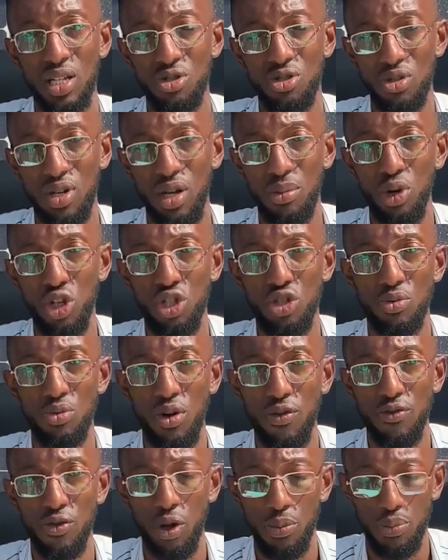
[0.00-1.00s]
to the bottom
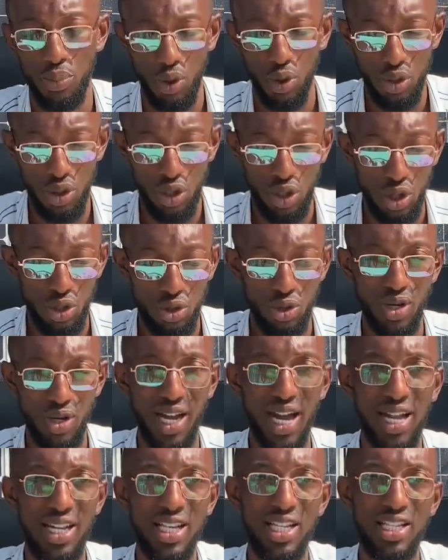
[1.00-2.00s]
of your pond. So
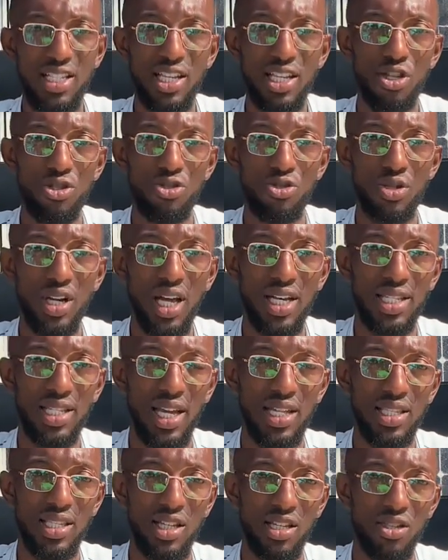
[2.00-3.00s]
kindly stay tuned as
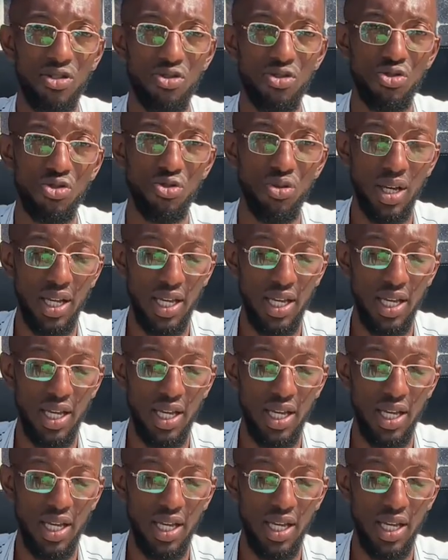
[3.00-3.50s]
I take you through